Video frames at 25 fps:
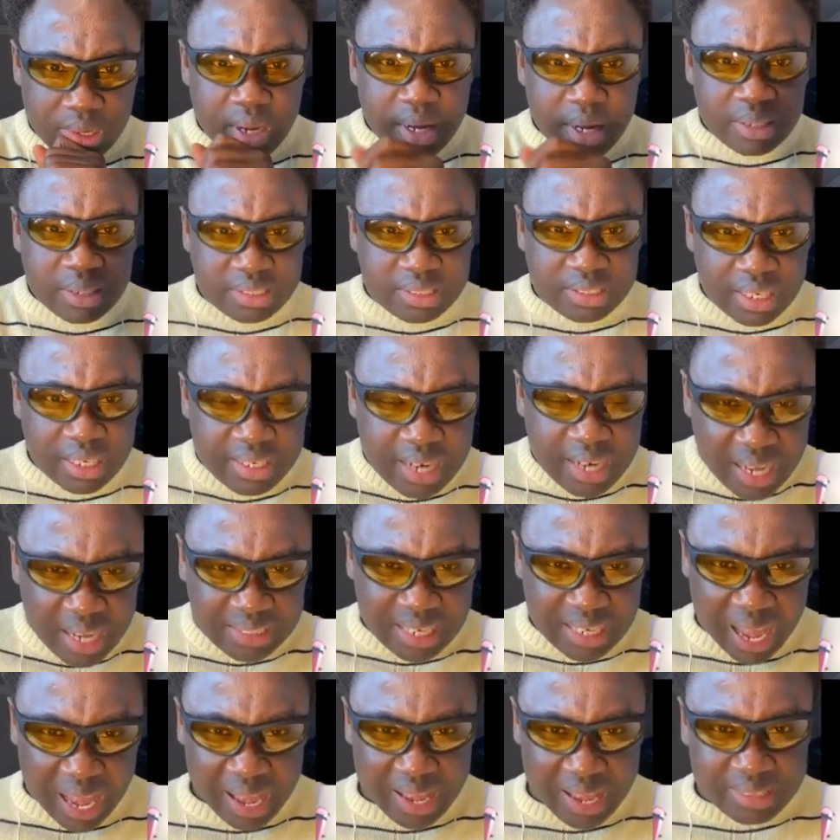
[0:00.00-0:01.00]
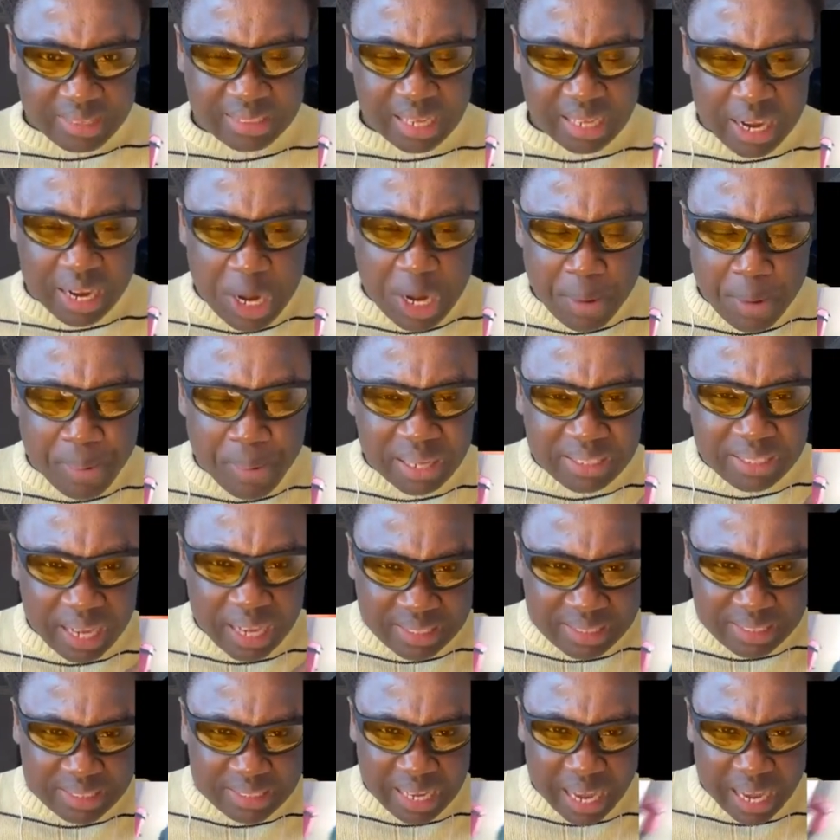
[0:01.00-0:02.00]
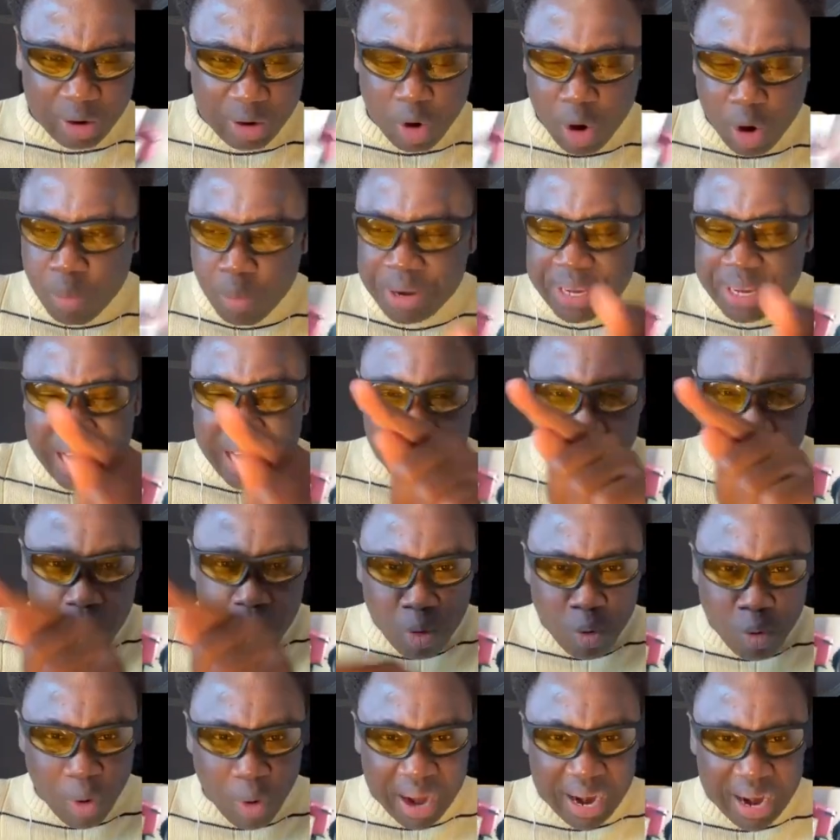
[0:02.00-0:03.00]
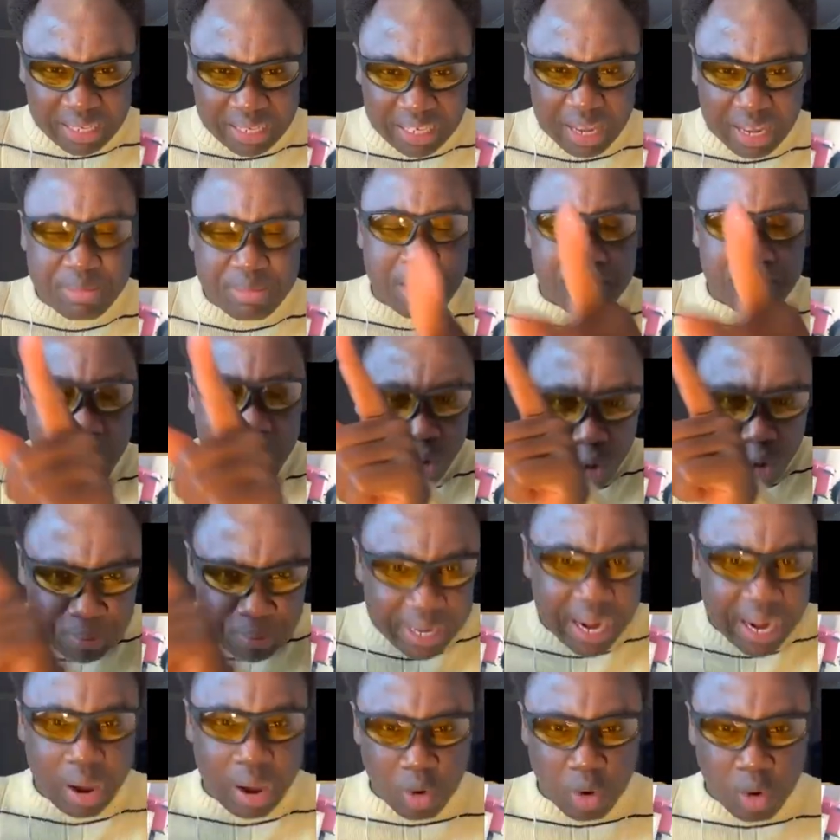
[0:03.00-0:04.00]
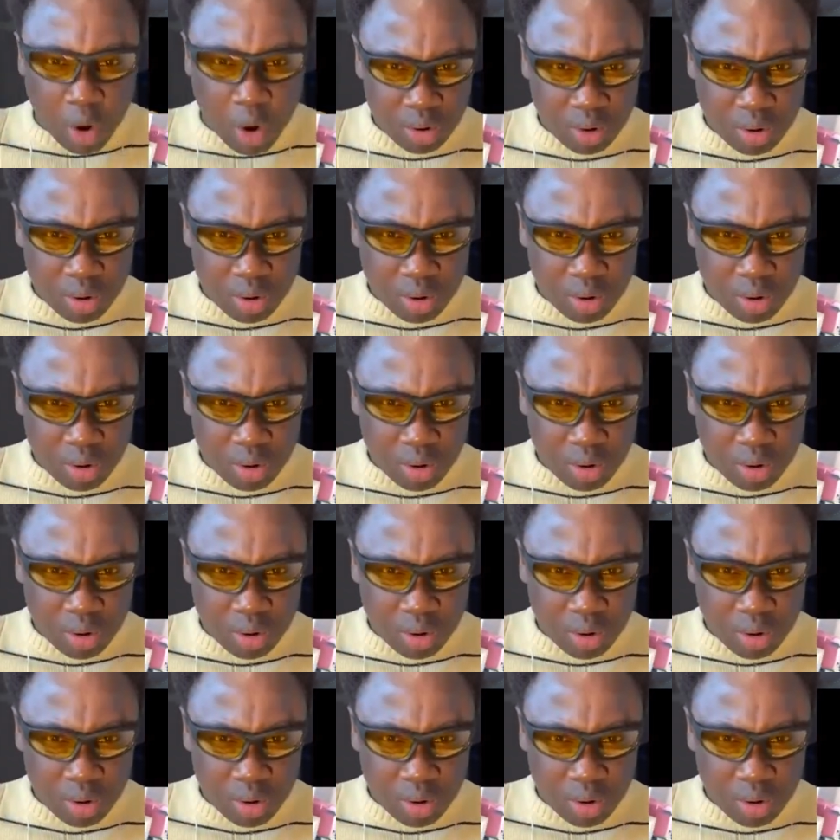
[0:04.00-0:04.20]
In the nature, Sanipa 30 San, Omina Mumuka, said Yabakubinco.